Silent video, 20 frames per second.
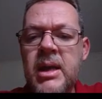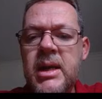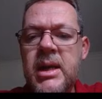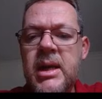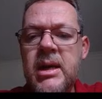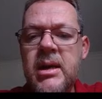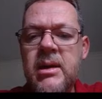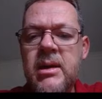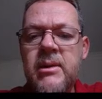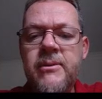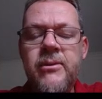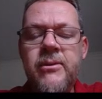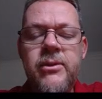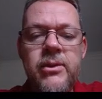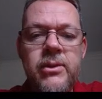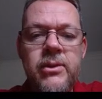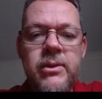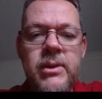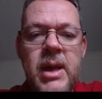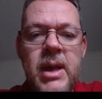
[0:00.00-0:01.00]
Now,
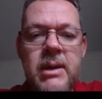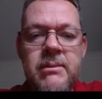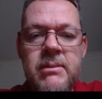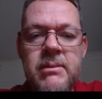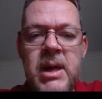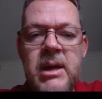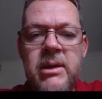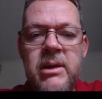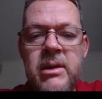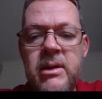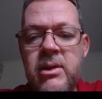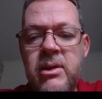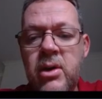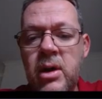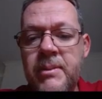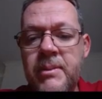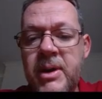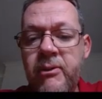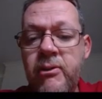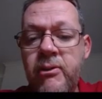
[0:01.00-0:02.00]
that means it's
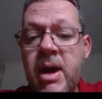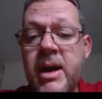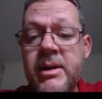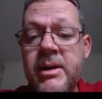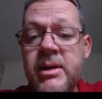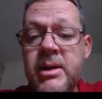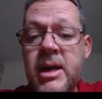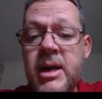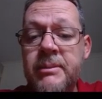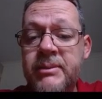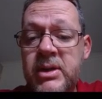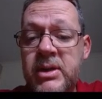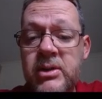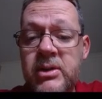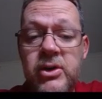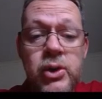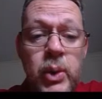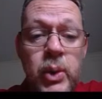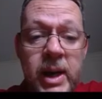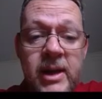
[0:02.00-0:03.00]
going to be rounded up to
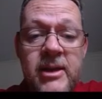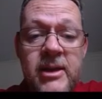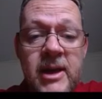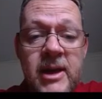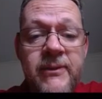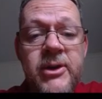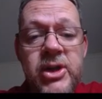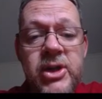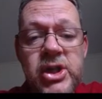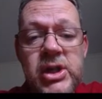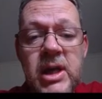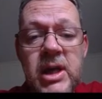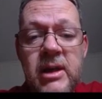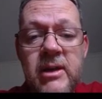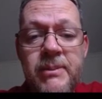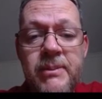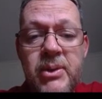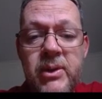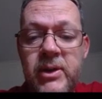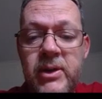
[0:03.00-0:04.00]
27
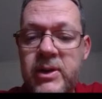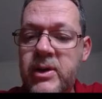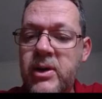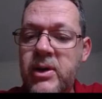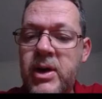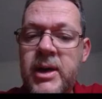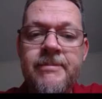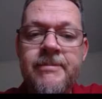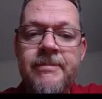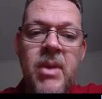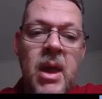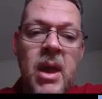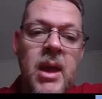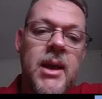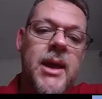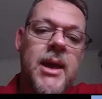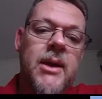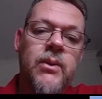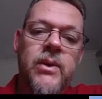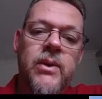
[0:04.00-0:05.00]
sheets per side,
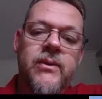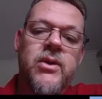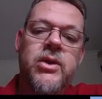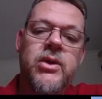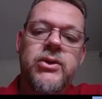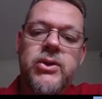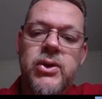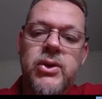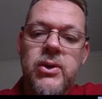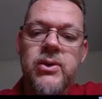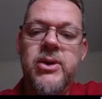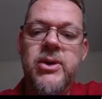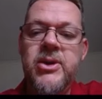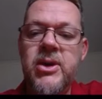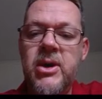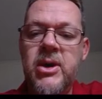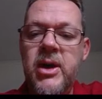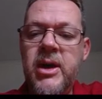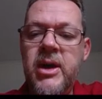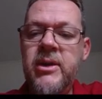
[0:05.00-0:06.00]
and we've got two
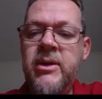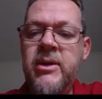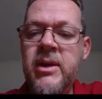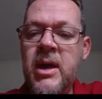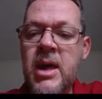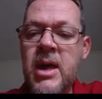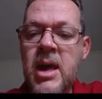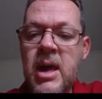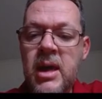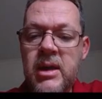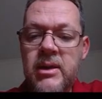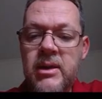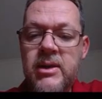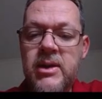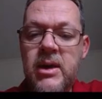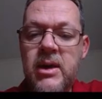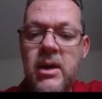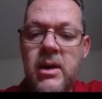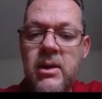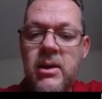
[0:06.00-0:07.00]
sides.
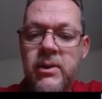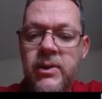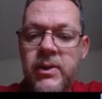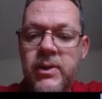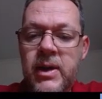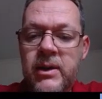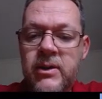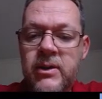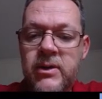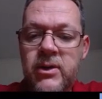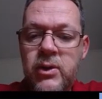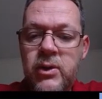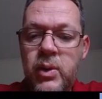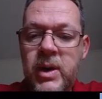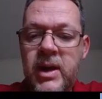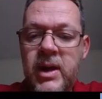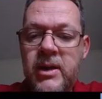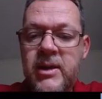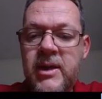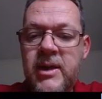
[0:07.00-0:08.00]
So that's
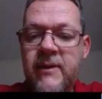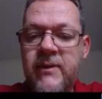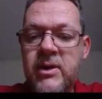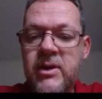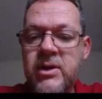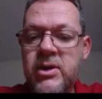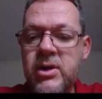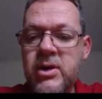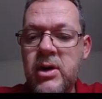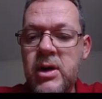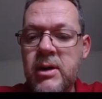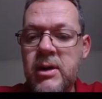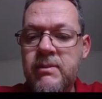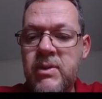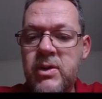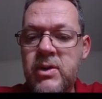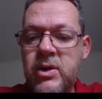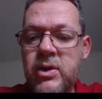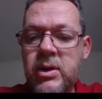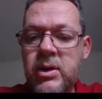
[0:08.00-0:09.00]
27
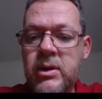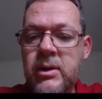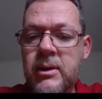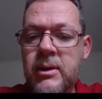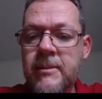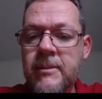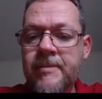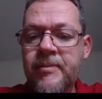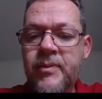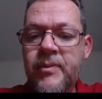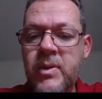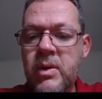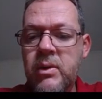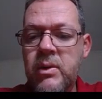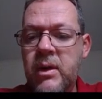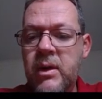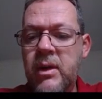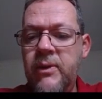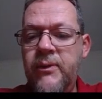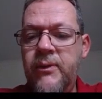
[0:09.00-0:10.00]
times 2,
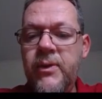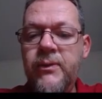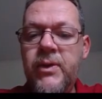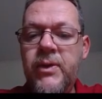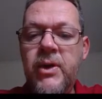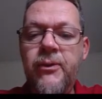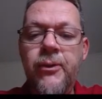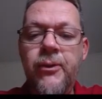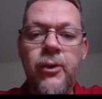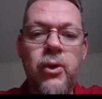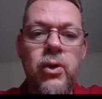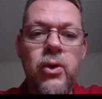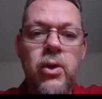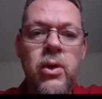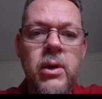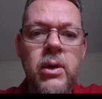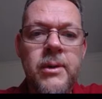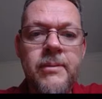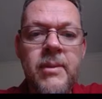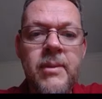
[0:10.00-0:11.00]
that's
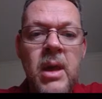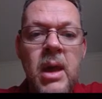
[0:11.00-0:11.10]
54.